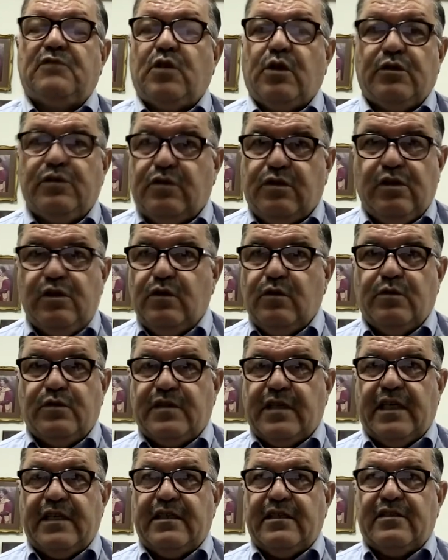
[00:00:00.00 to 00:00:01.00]
continue
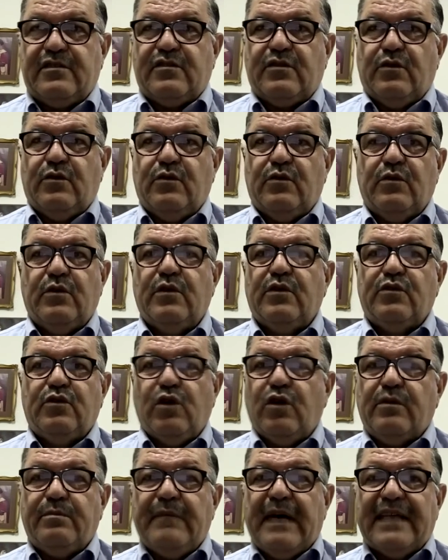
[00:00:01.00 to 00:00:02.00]
saying so
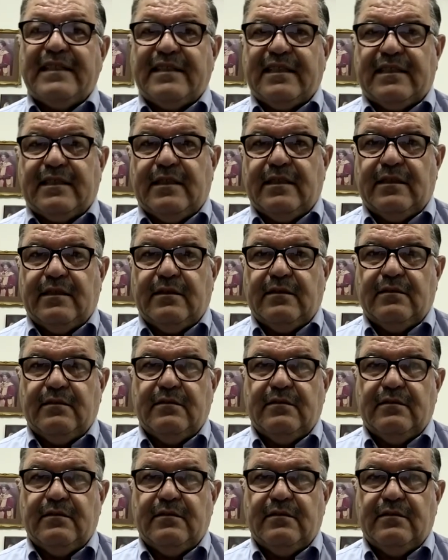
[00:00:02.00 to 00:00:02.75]
dogmatically.